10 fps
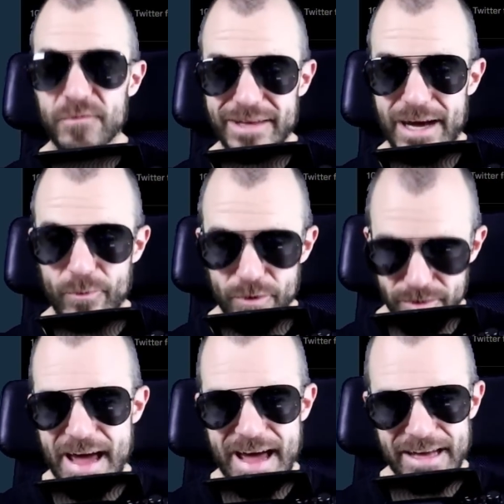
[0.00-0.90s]
Flower.
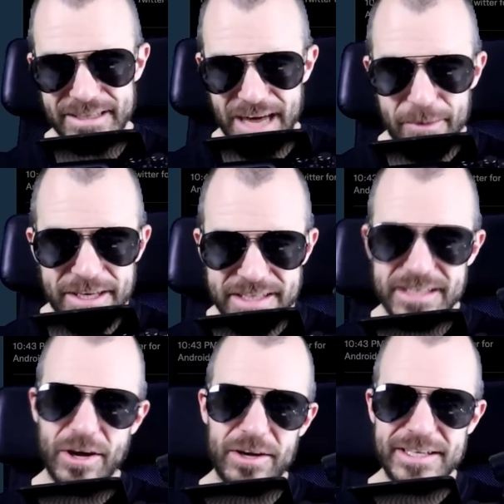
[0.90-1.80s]
And I mean, it's
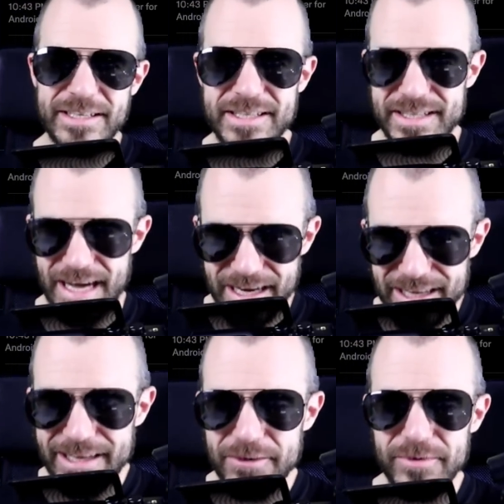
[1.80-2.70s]
not
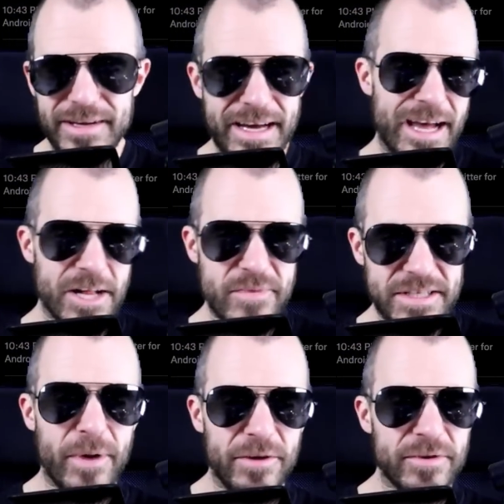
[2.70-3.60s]
exactly only the
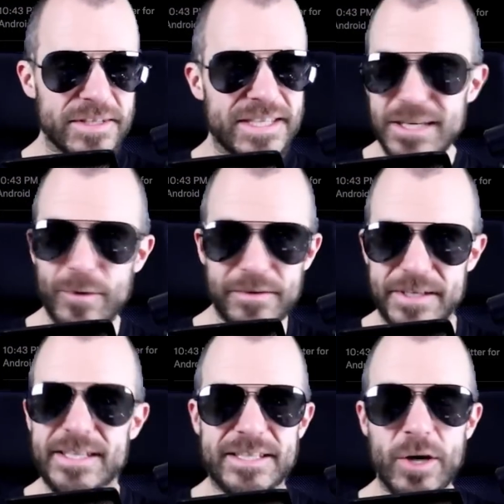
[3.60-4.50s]
helmet, but you can see where
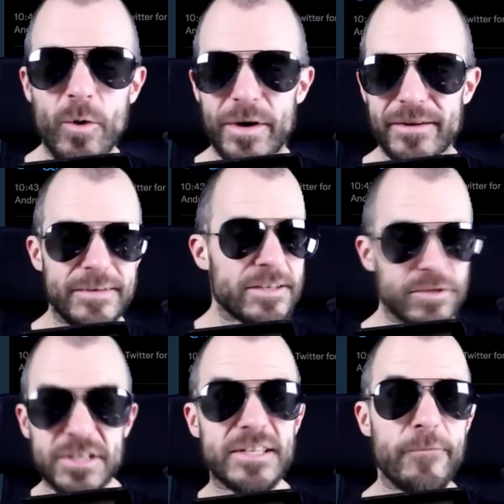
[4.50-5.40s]
this is going. These are
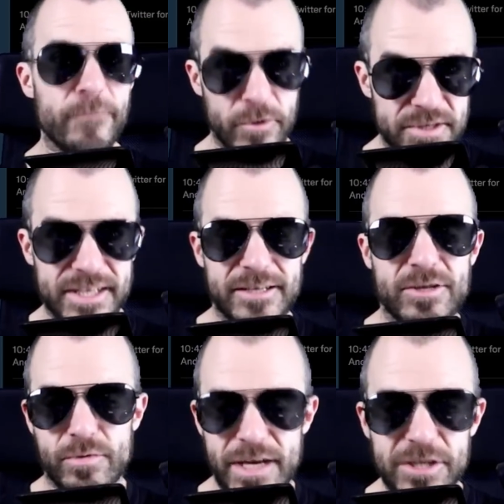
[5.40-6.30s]
just the first
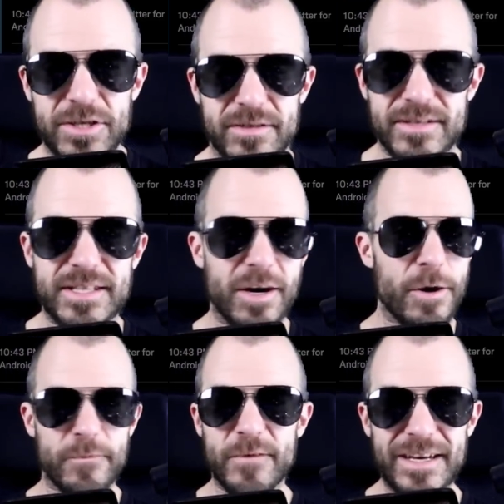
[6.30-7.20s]
iterations
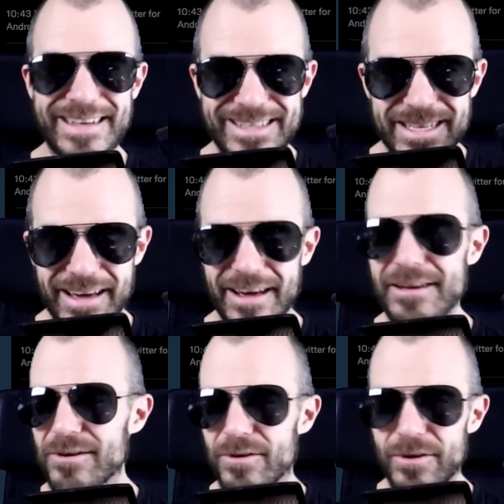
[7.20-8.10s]
of an
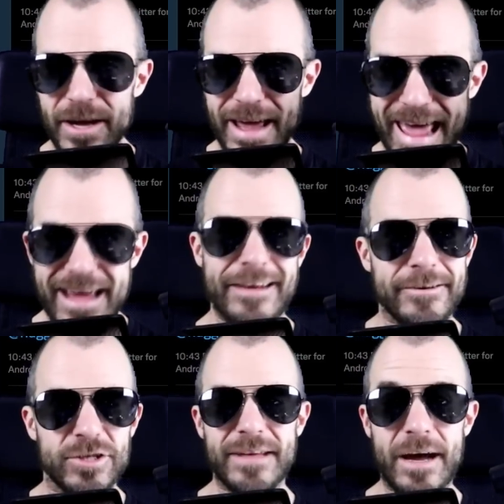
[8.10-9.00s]
entire
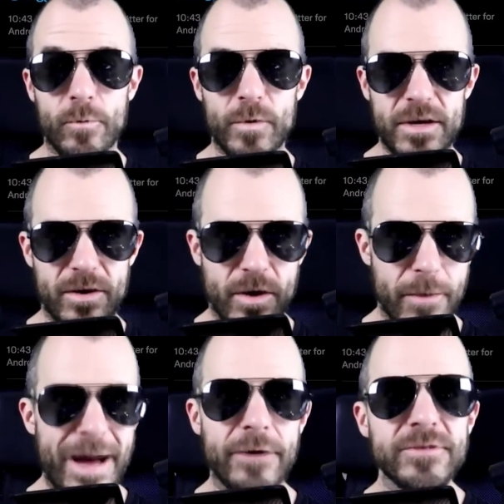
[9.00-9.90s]
age that we are
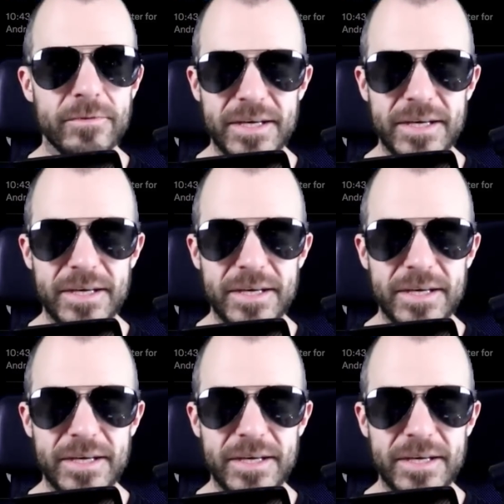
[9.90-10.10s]
about to